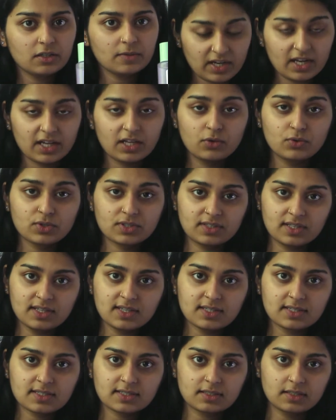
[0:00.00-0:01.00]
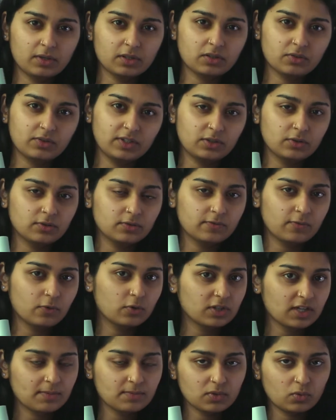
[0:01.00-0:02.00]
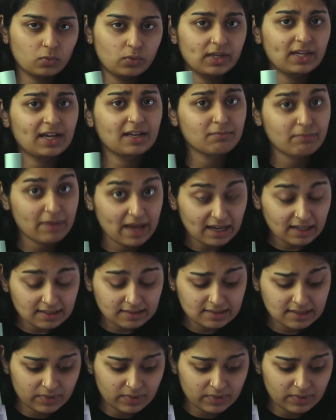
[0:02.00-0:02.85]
When I use this about 3 to 4 times a week at max,